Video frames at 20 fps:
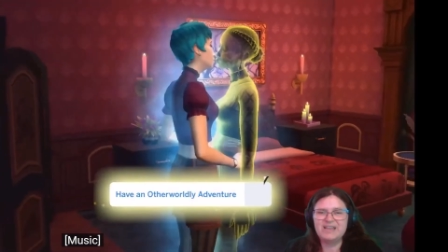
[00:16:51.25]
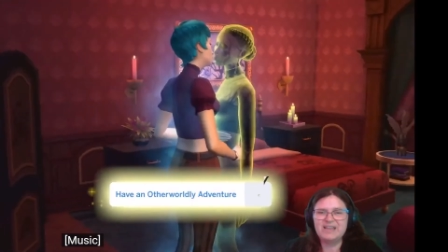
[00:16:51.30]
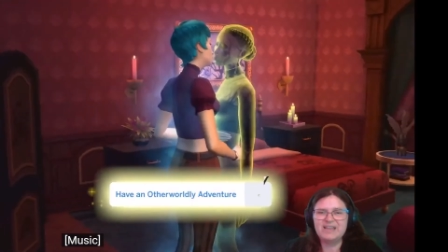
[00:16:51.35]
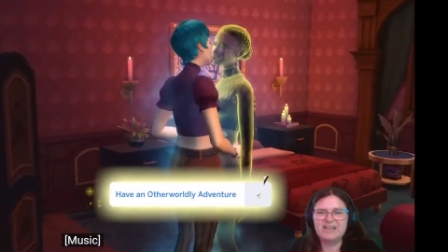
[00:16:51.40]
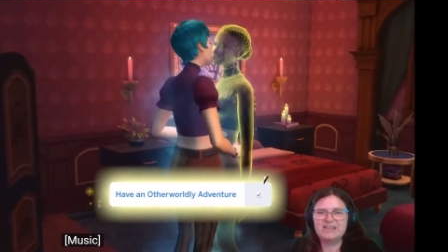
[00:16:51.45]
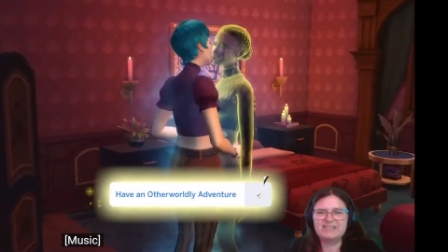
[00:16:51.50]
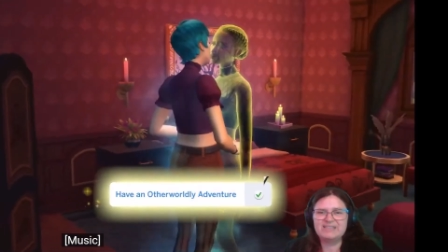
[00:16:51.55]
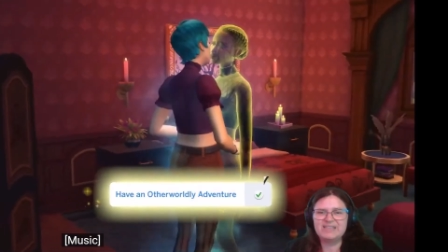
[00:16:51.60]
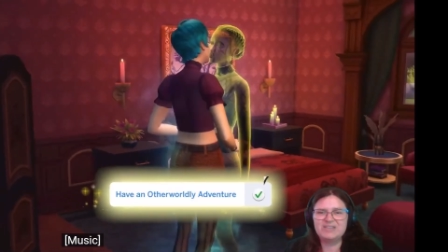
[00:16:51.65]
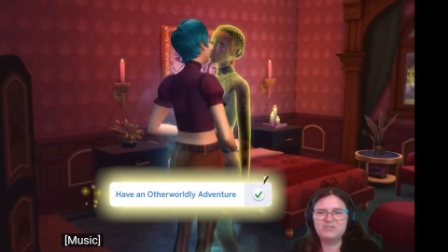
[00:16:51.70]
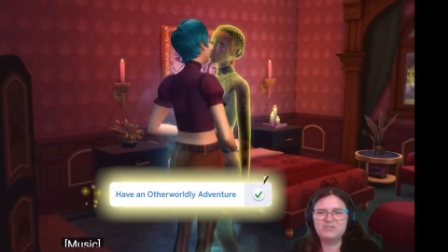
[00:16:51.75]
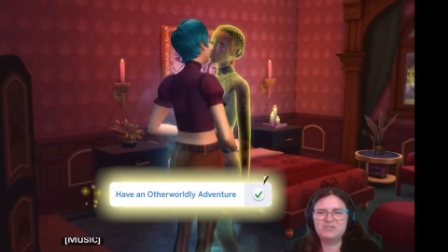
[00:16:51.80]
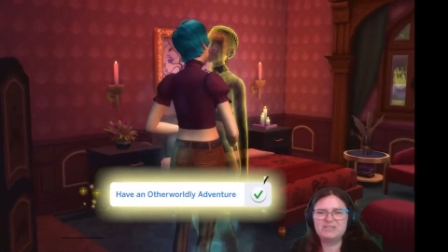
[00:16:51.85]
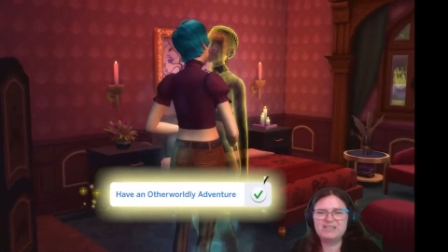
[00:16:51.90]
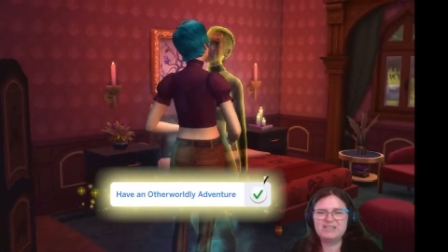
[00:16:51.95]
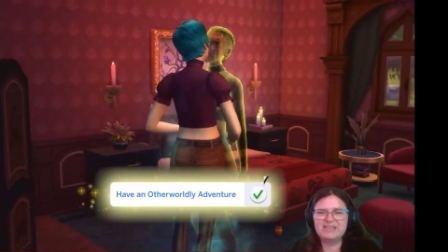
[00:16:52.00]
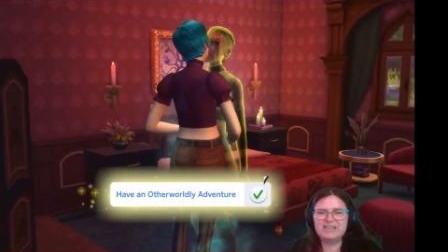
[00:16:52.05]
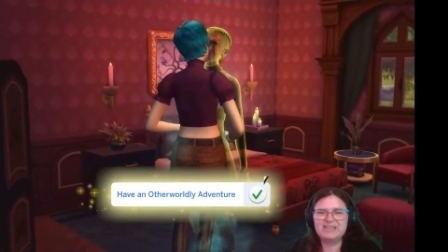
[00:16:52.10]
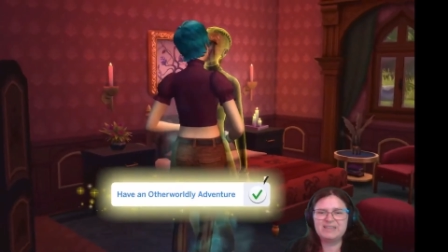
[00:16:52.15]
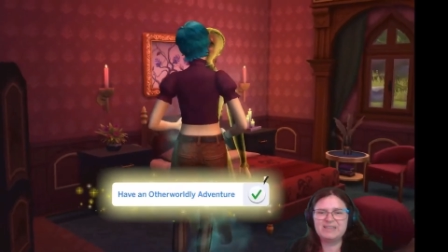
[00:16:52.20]
It's
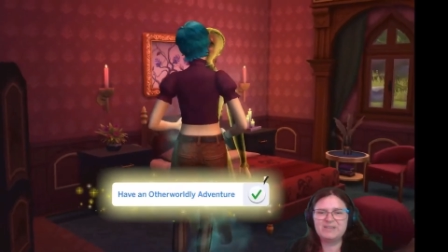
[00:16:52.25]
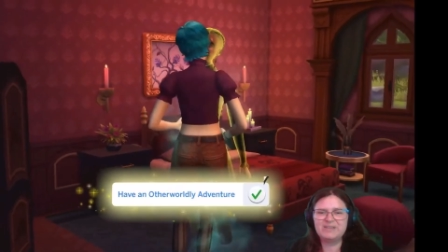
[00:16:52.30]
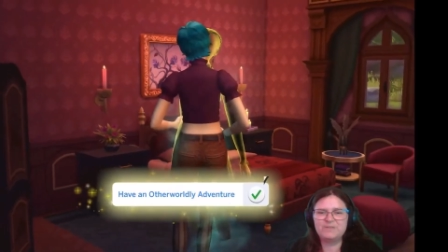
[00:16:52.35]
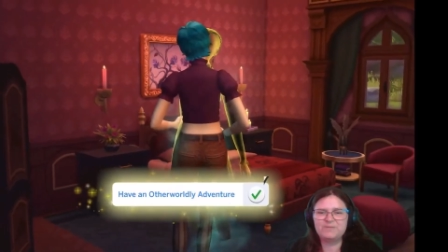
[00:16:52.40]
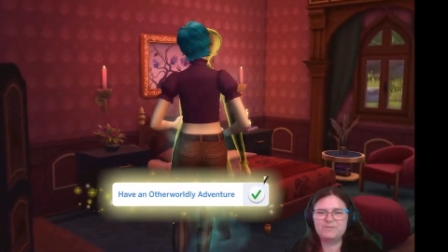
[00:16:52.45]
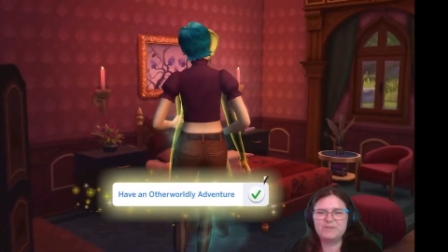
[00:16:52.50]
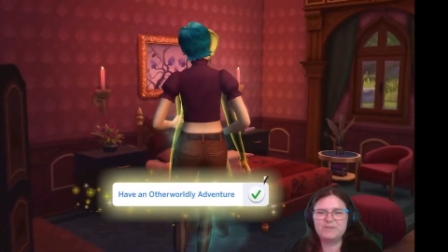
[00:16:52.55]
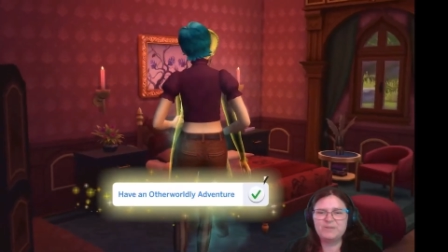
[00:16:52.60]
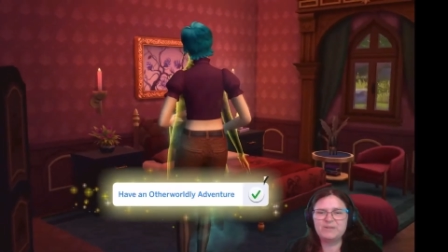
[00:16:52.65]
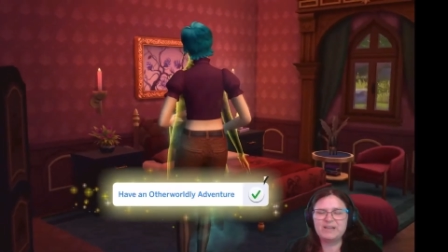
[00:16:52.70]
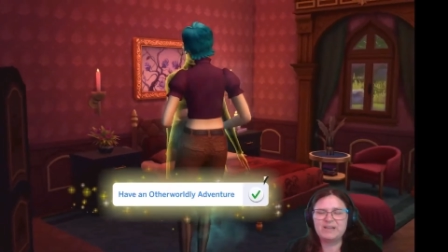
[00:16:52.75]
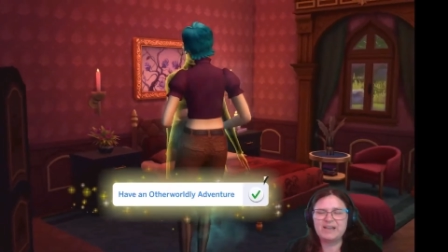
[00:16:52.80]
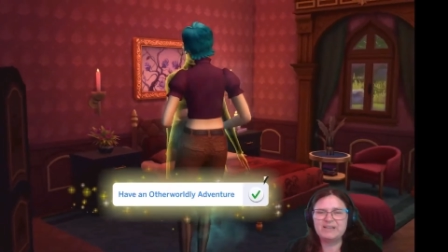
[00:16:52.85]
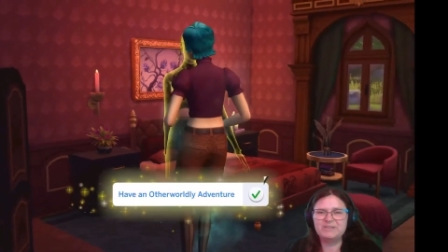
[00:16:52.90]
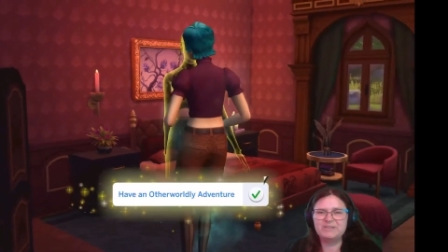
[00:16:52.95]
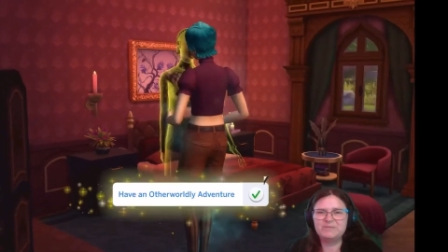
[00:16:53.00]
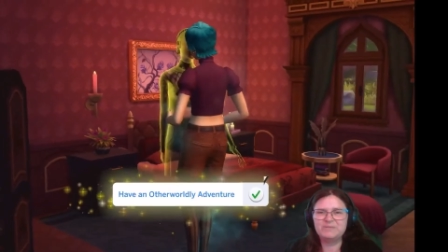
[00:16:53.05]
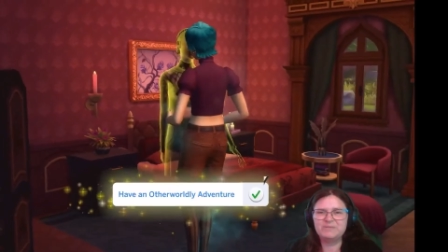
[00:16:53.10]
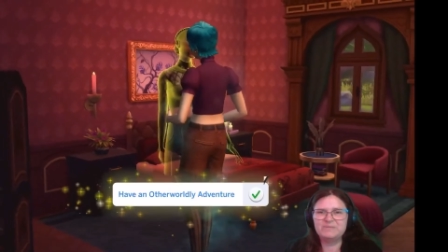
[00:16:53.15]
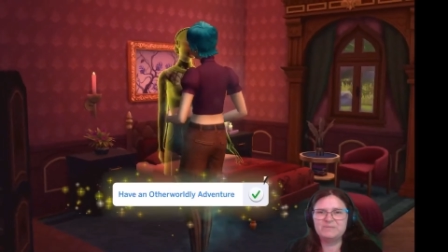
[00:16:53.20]
interesting that they're floating. I
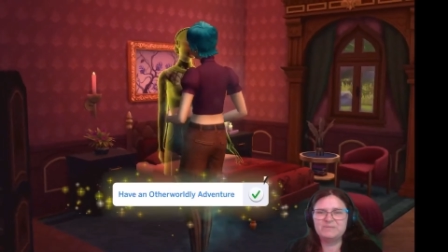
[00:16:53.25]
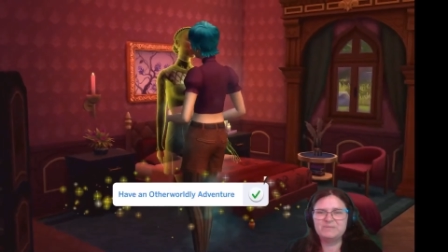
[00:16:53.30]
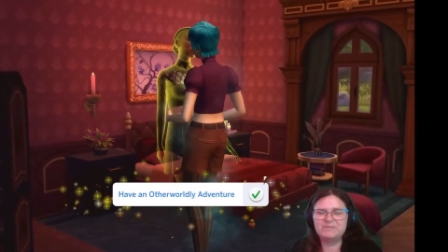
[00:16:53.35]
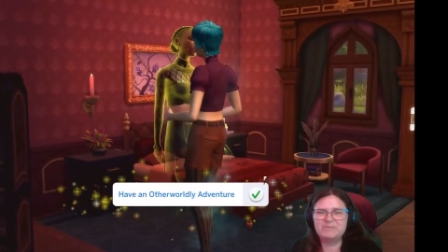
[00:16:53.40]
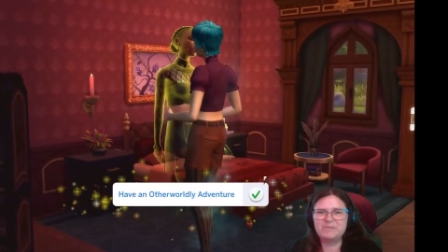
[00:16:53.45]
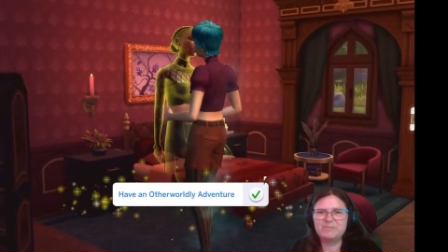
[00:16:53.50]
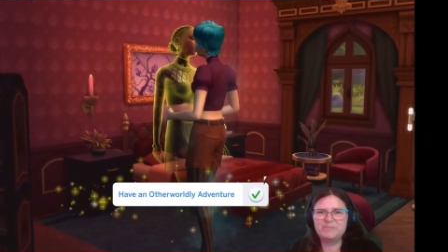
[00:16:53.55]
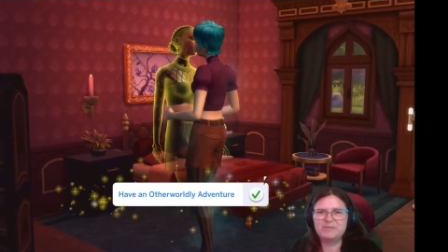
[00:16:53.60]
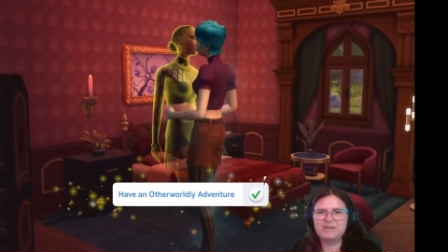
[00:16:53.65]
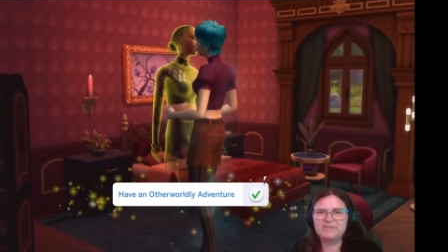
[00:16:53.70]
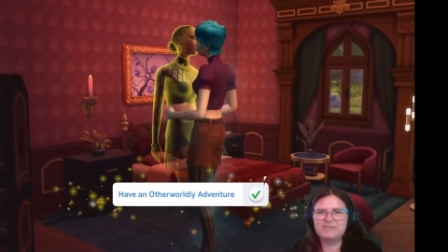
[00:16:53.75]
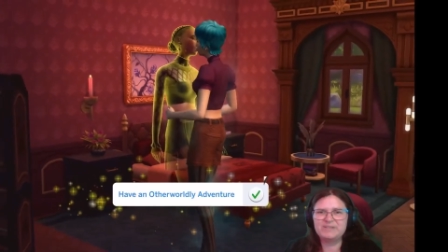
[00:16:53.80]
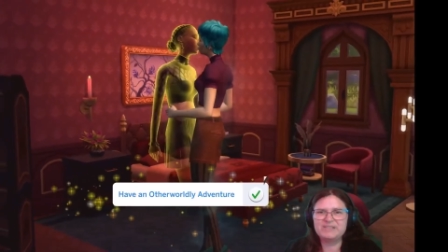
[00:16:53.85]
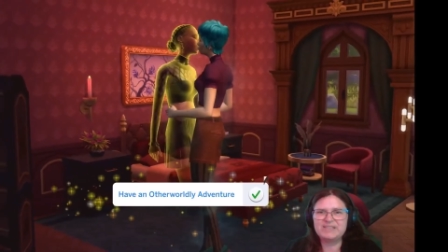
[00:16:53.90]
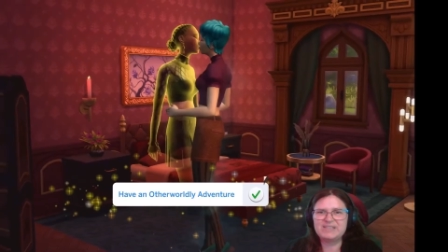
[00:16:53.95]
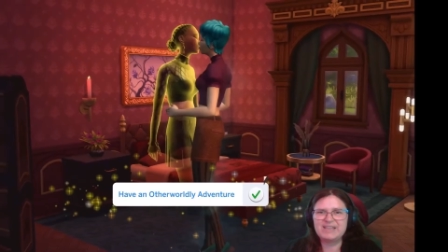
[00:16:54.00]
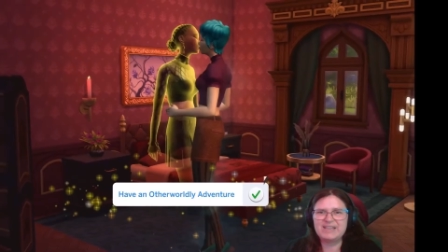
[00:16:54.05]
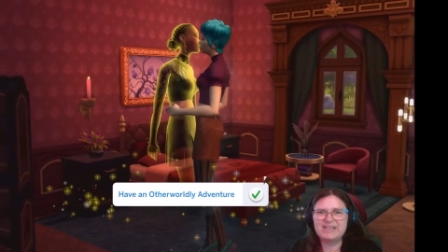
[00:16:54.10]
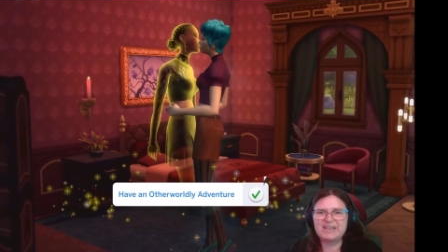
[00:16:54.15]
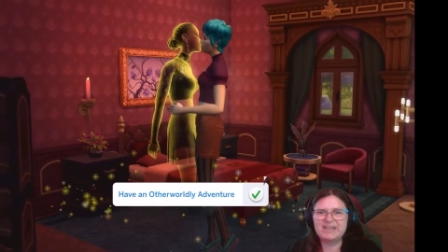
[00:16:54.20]
don't remember ever
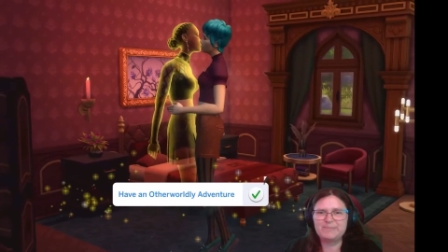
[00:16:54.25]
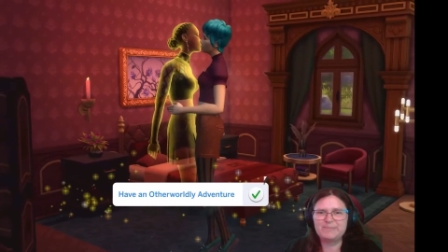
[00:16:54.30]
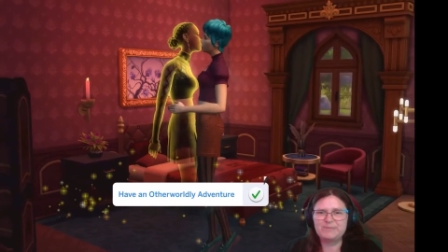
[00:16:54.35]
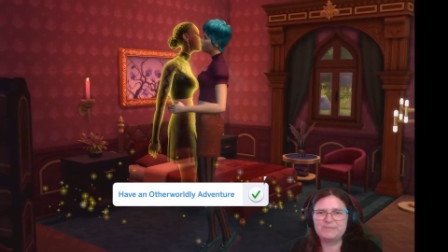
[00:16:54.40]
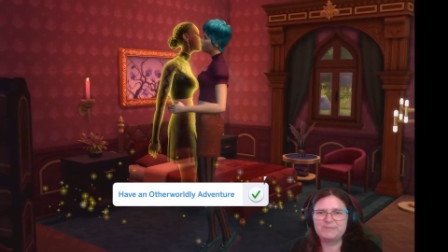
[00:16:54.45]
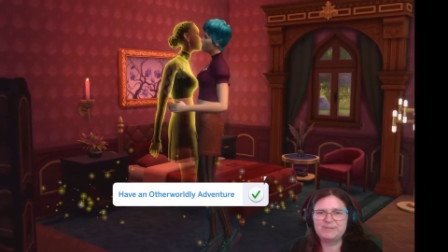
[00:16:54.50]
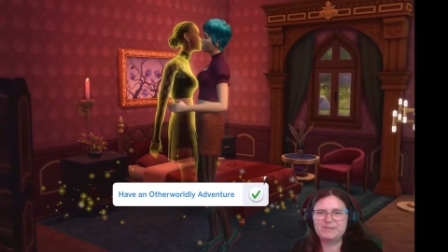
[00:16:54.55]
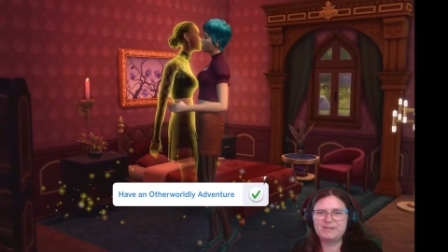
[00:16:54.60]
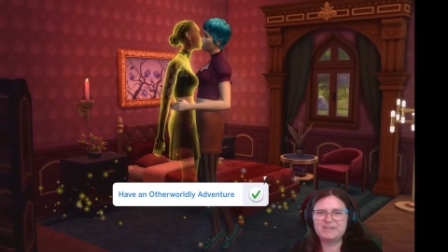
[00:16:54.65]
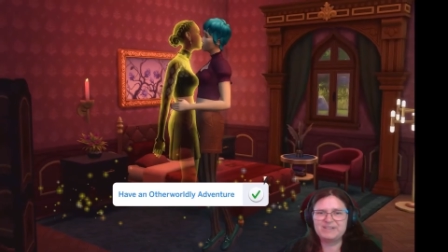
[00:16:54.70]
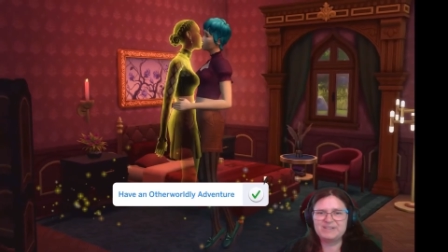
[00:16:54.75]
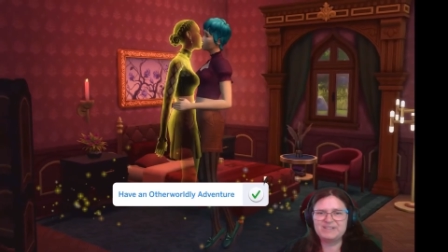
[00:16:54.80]
seeing that before.